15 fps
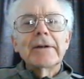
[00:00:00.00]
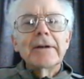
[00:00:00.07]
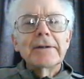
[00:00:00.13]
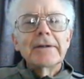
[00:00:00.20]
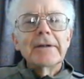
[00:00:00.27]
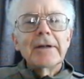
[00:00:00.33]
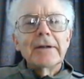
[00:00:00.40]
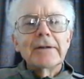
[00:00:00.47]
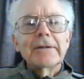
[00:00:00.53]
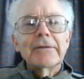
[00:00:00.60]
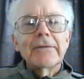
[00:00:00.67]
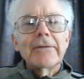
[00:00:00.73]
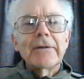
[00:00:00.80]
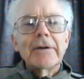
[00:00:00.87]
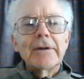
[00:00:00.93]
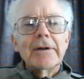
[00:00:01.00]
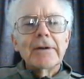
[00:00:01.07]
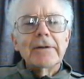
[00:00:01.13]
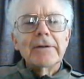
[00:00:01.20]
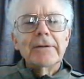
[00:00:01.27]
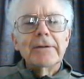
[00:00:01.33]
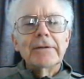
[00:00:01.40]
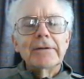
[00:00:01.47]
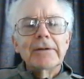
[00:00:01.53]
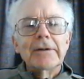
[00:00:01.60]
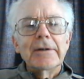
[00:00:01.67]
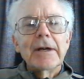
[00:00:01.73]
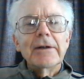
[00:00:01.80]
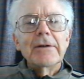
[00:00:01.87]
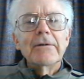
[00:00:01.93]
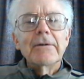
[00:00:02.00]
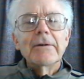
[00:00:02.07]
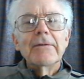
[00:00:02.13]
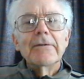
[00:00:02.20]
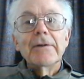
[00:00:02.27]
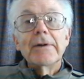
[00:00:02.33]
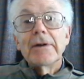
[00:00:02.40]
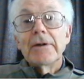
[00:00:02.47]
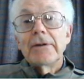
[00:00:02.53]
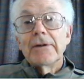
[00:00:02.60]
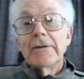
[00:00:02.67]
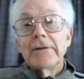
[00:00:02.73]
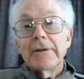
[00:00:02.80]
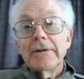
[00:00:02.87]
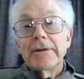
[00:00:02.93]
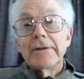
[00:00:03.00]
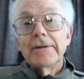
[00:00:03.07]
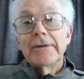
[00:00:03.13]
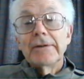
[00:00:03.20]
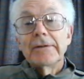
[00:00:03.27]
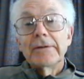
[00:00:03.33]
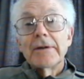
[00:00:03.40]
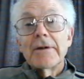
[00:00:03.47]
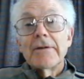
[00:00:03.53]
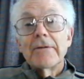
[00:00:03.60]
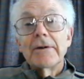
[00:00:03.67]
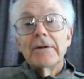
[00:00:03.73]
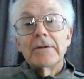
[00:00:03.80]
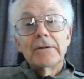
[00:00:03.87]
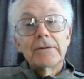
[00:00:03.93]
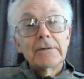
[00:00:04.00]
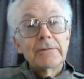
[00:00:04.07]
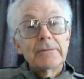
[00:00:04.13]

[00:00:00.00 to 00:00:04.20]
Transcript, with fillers: kiss it as it flies and you live in eternity's sunrise.